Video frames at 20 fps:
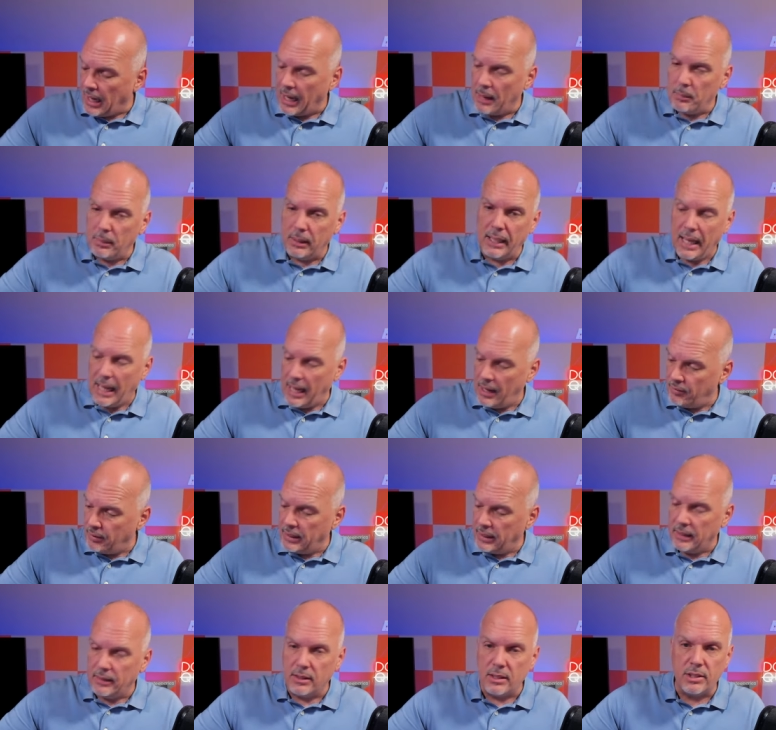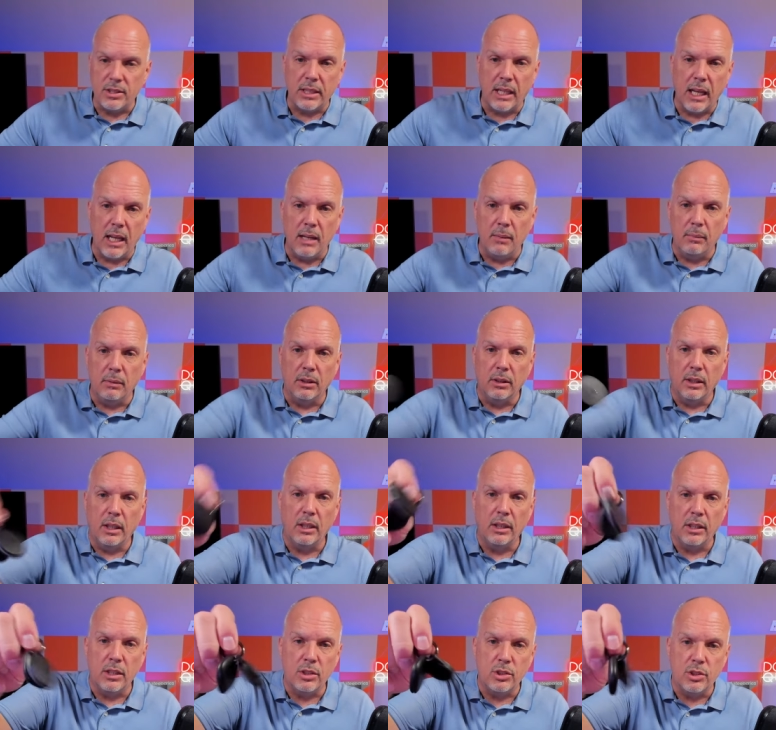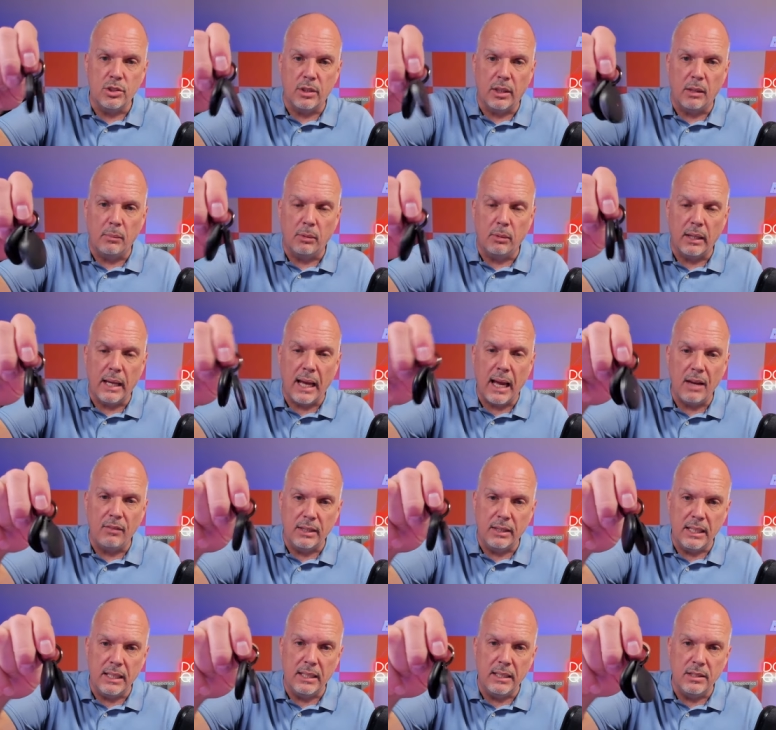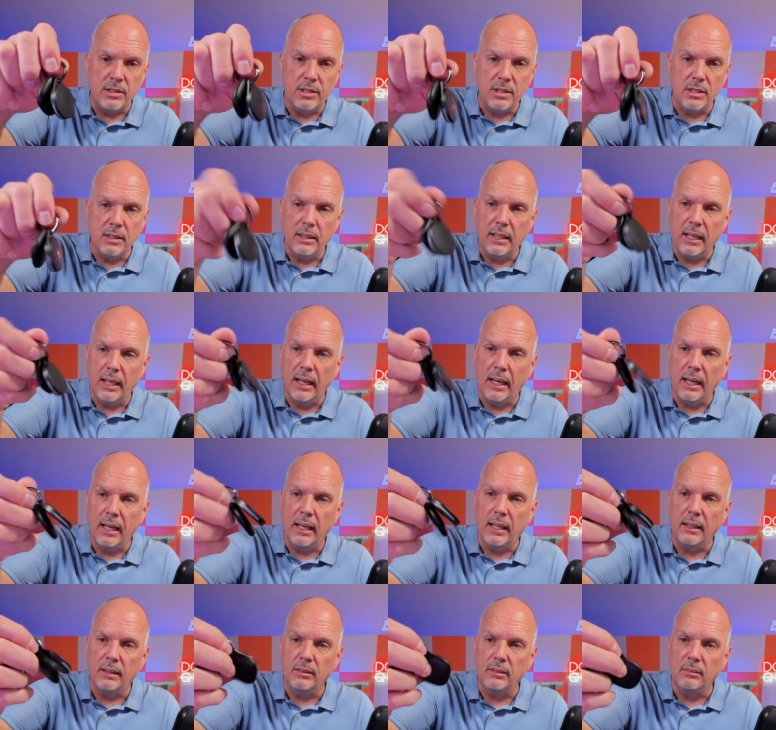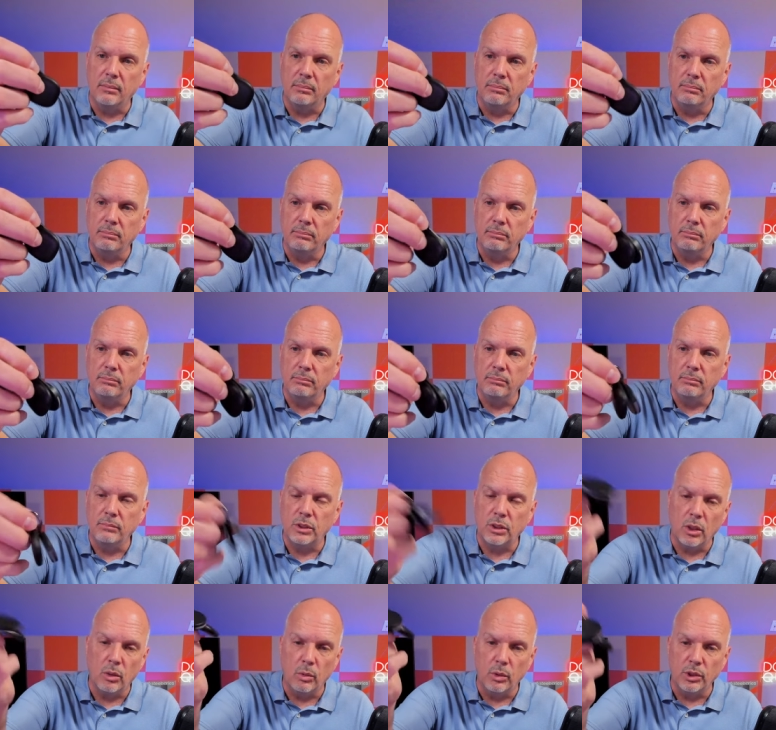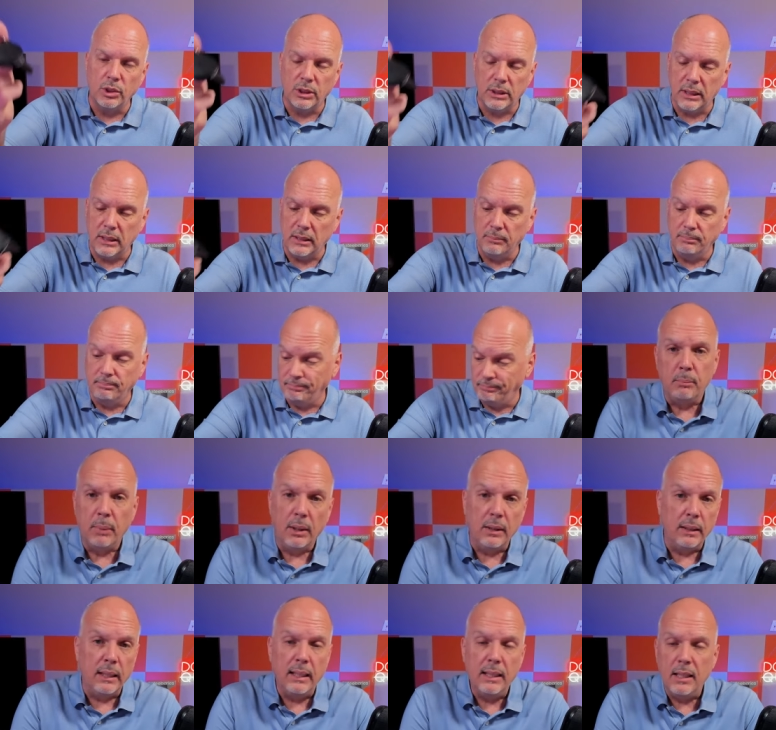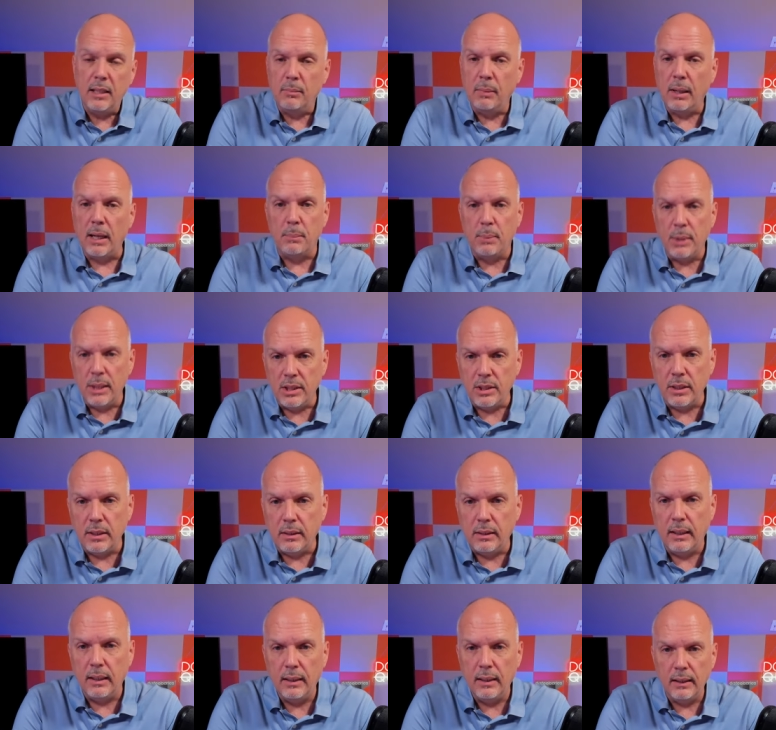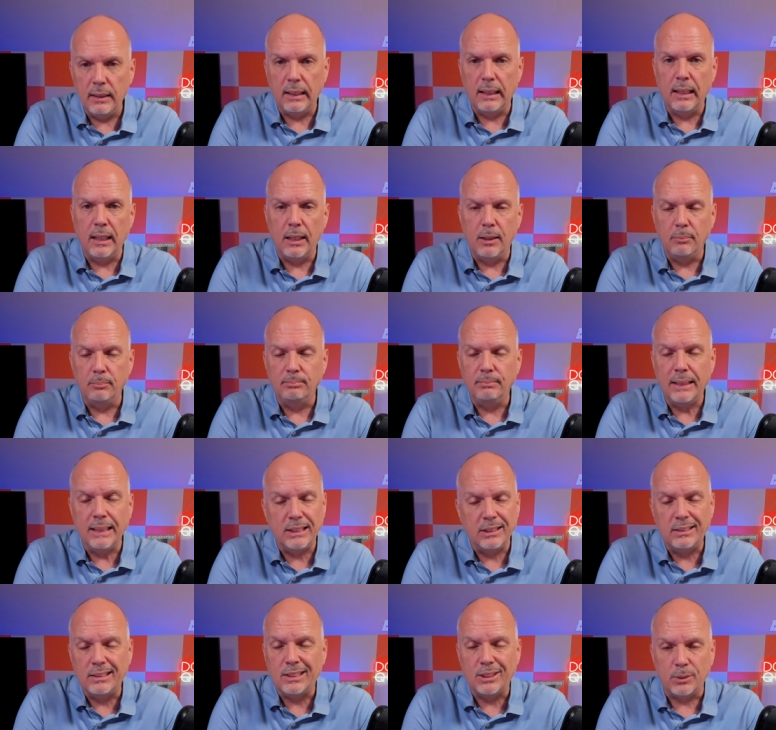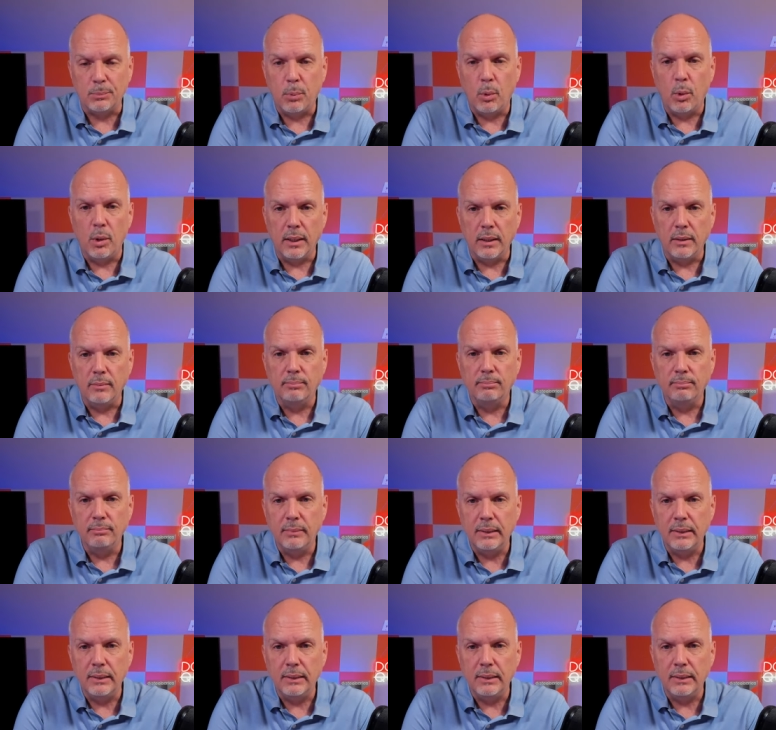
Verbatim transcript: I'm going to have it in the same luggage that I'm going to have these. And so we'll see. But in my opinion, um, it's disappointing.